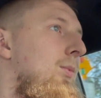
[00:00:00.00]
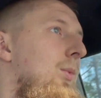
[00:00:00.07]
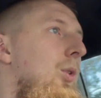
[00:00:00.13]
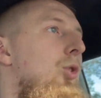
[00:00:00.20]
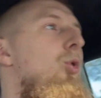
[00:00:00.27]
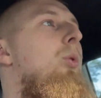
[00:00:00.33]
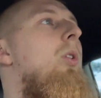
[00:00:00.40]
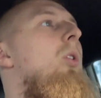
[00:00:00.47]

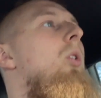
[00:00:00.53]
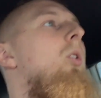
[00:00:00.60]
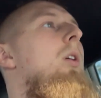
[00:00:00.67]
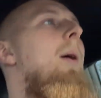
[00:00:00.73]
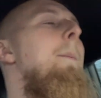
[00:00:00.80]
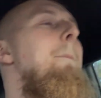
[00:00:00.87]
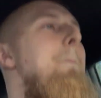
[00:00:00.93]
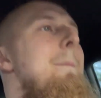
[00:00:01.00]
You can look
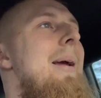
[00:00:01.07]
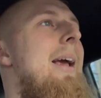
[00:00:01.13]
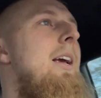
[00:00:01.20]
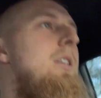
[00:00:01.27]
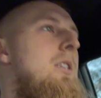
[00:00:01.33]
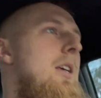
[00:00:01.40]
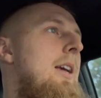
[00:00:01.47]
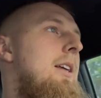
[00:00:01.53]

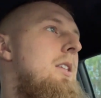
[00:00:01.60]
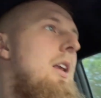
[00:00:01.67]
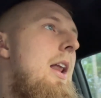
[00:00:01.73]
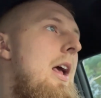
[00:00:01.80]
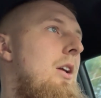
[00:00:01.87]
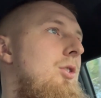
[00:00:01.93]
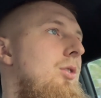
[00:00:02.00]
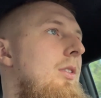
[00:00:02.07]
amazing as a
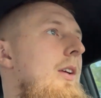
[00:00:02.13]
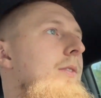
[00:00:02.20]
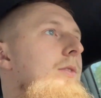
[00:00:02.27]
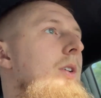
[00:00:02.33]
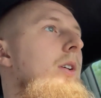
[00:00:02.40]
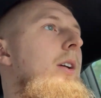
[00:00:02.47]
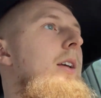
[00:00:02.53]
natural lifter.